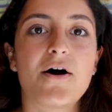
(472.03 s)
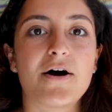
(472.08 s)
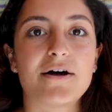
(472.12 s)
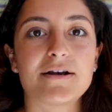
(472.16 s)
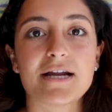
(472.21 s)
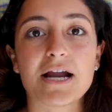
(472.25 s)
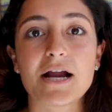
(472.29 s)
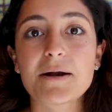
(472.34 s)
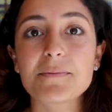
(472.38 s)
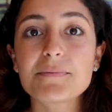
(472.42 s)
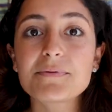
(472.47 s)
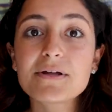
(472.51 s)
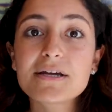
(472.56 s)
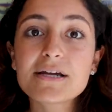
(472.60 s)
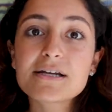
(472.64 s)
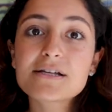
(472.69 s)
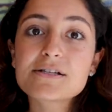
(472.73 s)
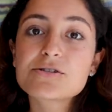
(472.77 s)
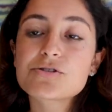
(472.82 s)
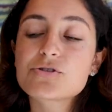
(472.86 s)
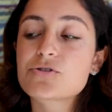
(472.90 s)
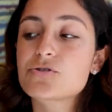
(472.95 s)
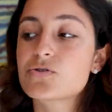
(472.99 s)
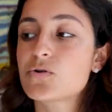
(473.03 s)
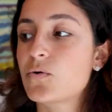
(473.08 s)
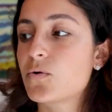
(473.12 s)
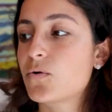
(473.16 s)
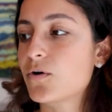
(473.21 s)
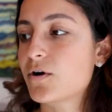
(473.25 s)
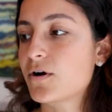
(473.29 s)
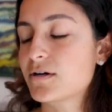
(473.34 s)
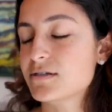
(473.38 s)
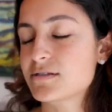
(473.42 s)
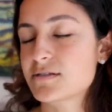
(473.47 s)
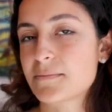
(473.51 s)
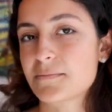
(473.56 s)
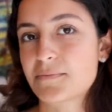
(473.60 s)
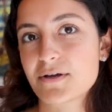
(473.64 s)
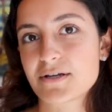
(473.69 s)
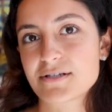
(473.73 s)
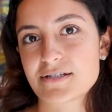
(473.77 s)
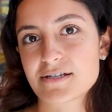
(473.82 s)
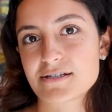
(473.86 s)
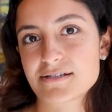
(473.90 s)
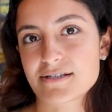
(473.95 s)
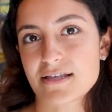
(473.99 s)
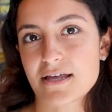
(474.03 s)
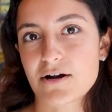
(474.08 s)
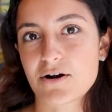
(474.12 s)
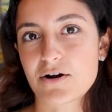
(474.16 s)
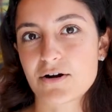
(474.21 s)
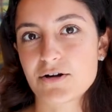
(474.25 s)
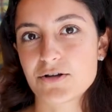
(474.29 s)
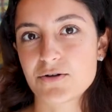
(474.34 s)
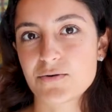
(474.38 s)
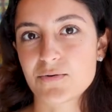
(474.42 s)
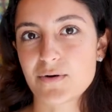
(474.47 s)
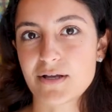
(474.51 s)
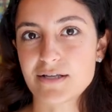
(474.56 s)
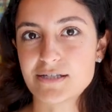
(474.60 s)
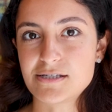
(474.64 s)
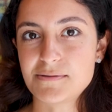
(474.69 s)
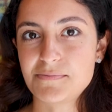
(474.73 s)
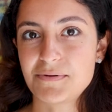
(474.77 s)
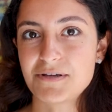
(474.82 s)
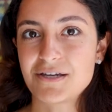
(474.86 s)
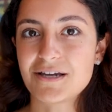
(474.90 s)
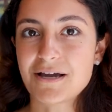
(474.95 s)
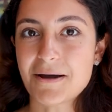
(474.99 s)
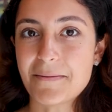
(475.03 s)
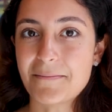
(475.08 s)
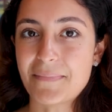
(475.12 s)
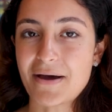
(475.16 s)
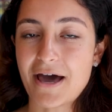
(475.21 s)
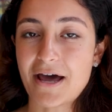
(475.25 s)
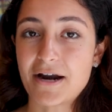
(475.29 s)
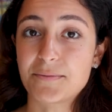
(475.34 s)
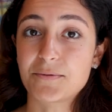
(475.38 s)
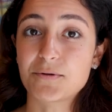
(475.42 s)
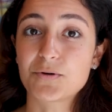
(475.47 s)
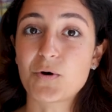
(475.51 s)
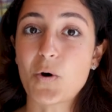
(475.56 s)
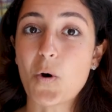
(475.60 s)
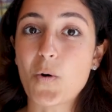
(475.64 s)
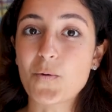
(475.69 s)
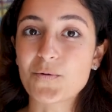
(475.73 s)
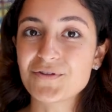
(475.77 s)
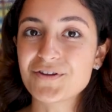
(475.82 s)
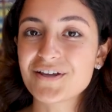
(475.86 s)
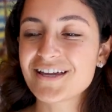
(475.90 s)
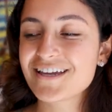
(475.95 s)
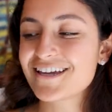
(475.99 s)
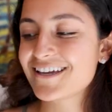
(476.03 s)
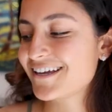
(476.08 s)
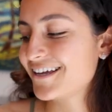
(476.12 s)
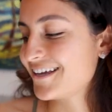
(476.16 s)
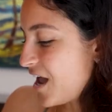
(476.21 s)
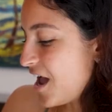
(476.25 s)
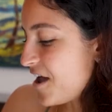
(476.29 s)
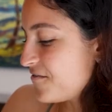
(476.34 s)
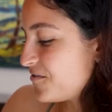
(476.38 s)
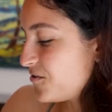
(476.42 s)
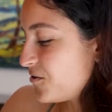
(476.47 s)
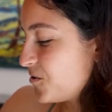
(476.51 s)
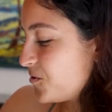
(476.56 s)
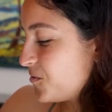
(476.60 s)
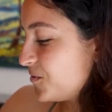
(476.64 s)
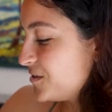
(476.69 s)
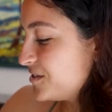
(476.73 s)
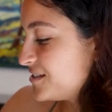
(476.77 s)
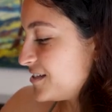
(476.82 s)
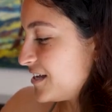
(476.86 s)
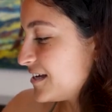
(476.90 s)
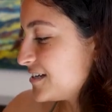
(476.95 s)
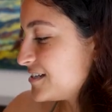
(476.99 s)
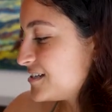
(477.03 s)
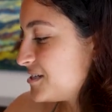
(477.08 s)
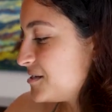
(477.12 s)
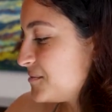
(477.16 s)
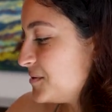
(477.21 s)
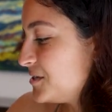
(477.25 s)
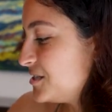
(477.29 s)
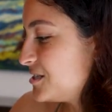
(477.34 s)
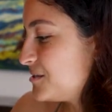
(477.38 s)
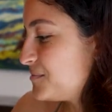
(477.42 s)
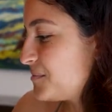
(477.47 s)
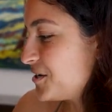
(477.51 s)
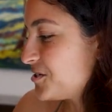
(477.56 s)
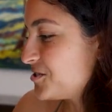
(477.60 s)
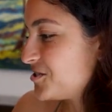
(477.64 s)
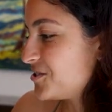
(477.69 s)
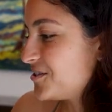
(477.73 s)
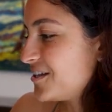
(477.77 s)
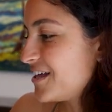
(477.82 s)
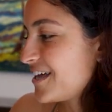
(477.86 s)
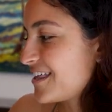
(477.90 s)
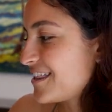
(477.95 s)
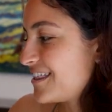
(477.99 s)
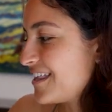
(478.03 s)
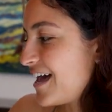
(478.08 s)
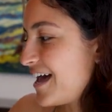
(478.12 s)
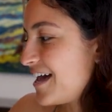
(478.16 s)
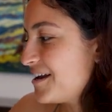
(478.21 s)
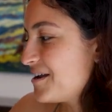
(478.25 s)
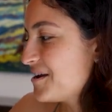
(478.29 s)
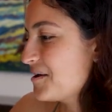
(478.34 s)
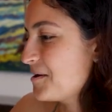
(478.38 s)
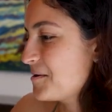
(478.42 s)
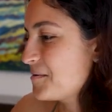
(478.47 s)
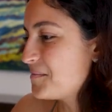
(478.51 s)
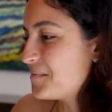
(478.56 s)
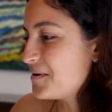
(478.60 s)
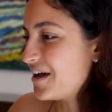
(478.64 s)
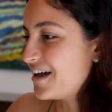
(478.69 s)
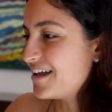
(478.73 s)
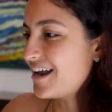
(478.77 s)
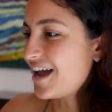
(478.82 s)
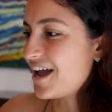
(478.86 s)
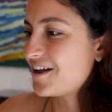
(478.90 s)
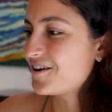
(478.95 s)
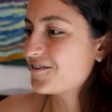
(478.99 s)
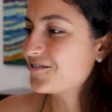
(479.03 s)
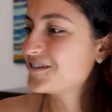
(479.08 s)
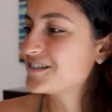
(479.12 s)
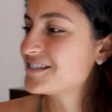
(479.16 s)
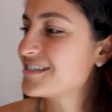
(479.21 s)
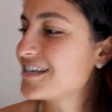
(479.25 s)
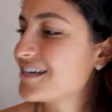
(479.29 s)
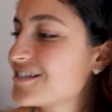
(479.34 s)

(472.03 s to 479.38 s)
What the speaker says: on airplanes or some places that are USB compatible only. iPhone always likes to be special like that, but I always